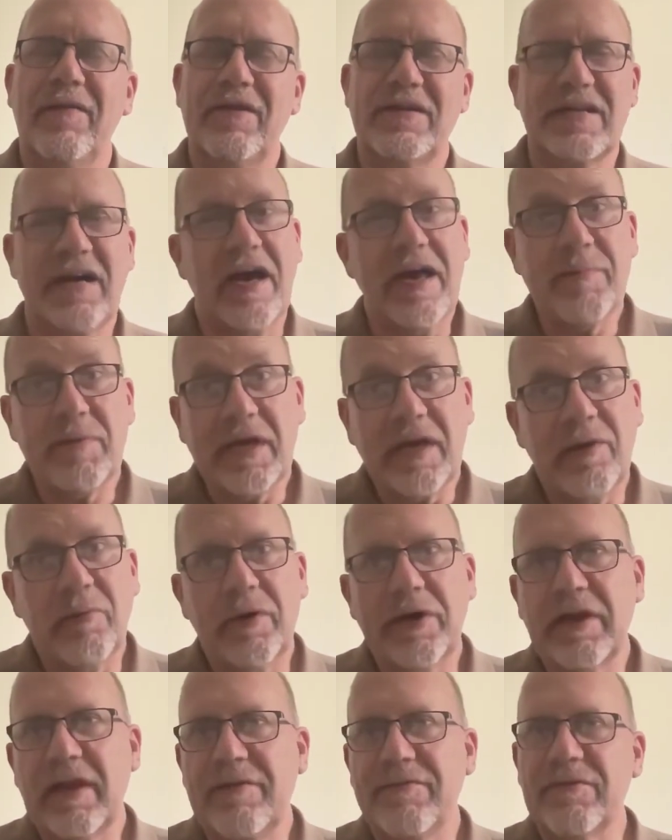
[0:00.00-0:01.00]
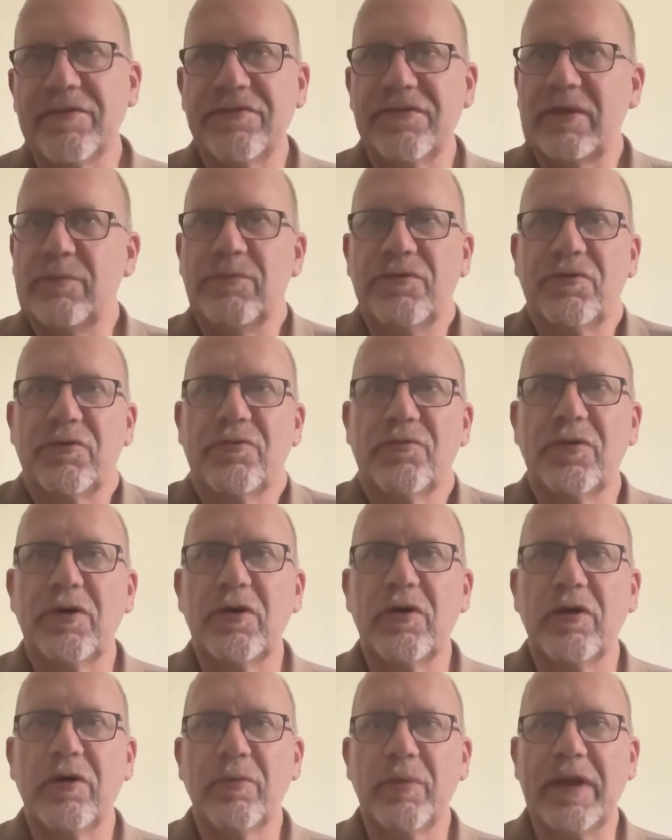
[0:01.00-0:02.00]
timing at one level seems all
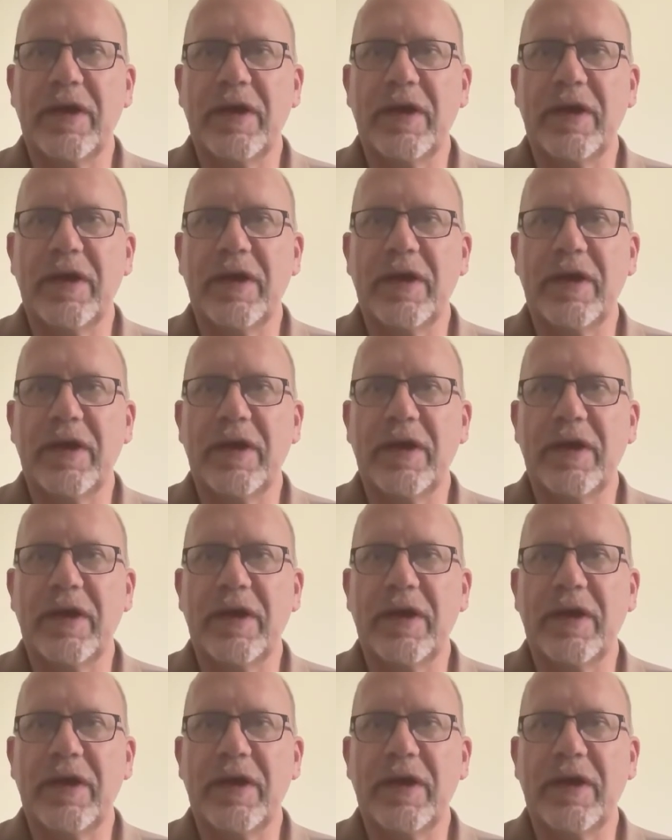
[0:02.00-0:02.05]
wrong.